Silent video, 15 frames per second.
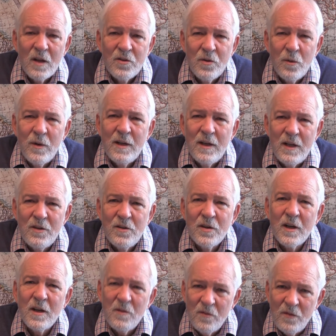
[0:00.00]
So we need
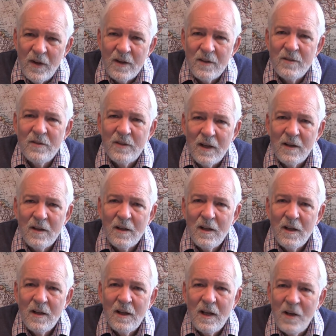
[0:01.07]
to confess sin.
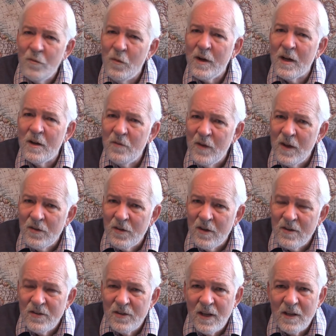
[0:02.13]
If we confess
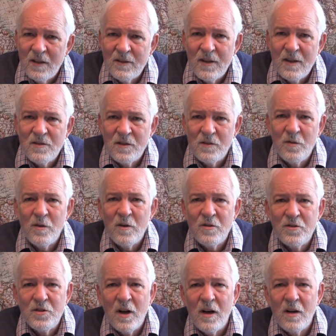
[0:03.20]
our sins, it says in 1
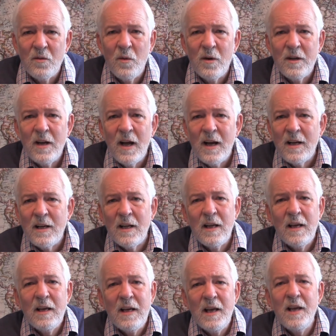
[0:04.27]
John 1:9,
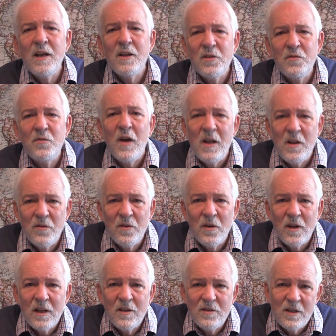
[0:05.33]
He is
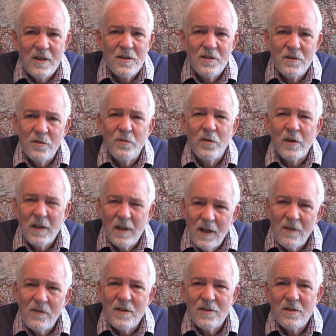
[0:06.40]
faithful and just to
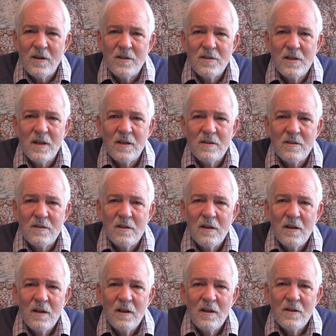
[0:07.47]
forgive us our sins.
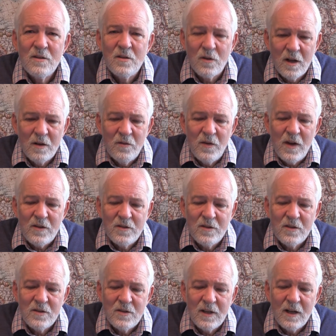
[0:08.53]
So confess
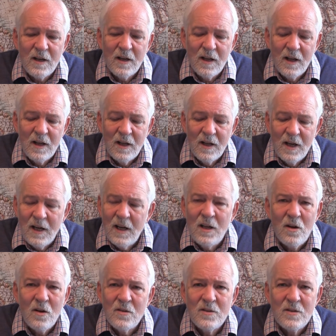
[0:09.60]
your sin, any
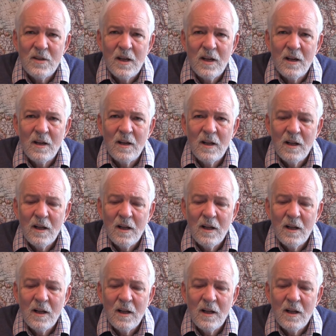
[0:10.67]
known sin.